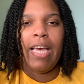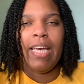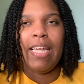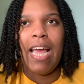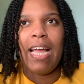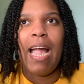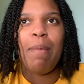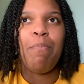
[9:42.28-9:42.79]

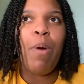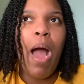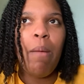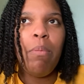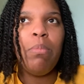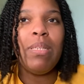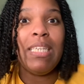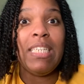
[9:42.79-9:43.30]
I
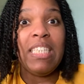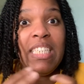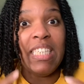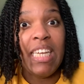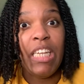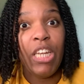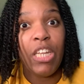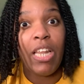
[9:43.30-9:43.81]
probably
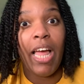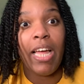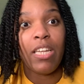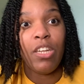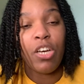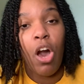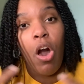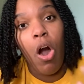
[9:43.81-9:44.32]
did
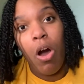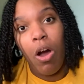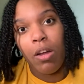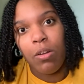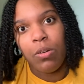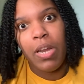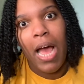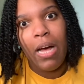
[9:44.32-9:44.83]
look
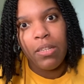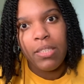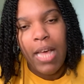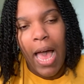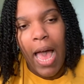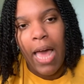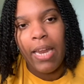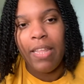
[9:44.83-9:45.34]
hard on the
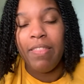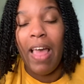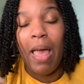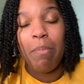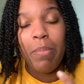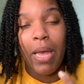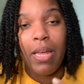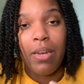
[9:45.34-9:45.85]
outside in
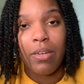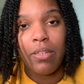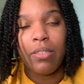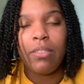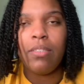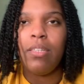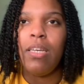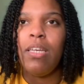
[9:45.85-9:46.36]
that
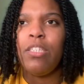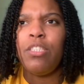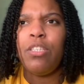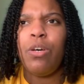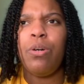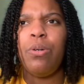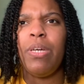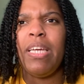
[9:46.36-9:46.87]
manner.
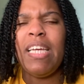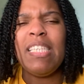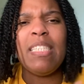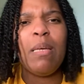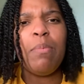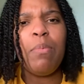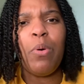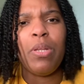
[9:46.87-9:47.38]
So he's
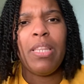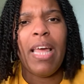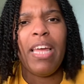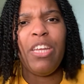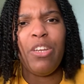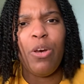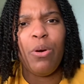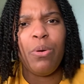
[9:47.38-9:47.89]
someone
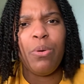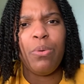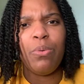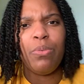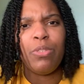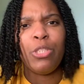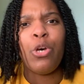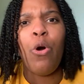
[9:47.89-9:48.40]
that,
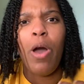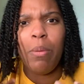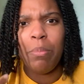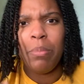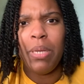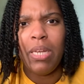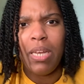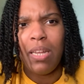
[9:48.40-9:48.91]
taught
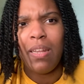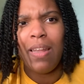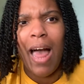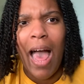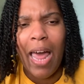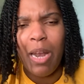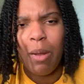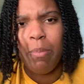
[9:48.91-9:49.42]
me a
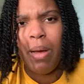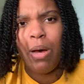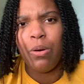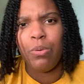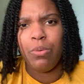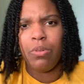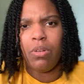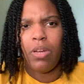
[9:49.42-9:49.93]
lot
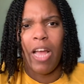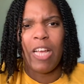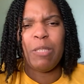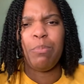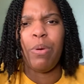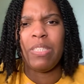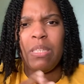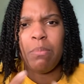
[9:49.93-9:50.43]
about
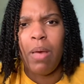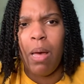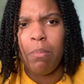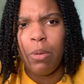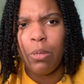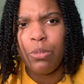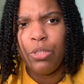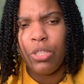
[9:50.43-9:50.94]
expressing my
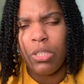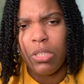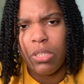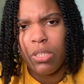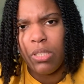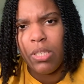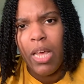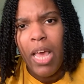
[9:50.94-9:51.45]

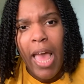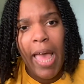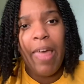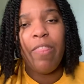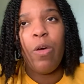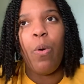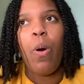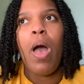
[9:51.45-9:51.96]
emotions.
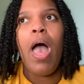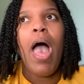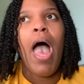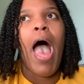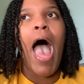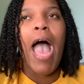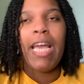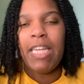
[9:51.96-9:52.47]
And though
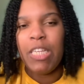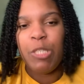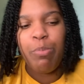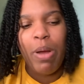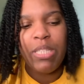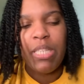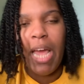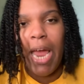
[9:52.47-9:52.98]
I can
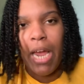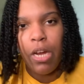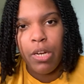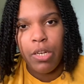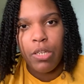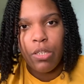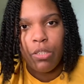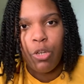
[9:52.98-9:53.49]
express
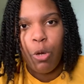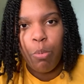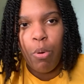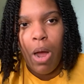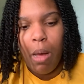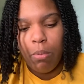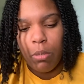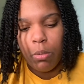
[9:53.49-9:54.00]
anger, no
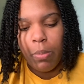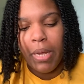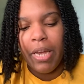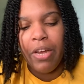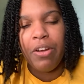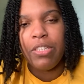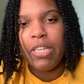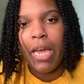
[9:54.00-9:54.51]
problem.
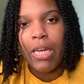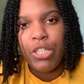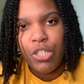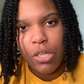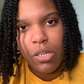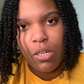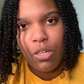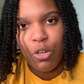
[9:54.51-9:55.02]

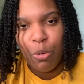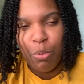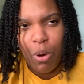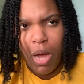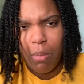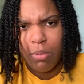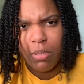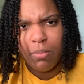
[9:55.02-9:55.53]
Irritation, no
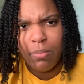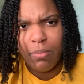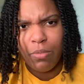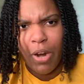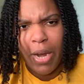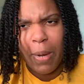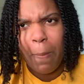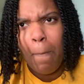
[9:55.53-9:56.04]
problem,
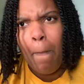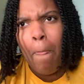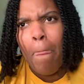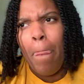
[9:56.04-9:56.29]
right?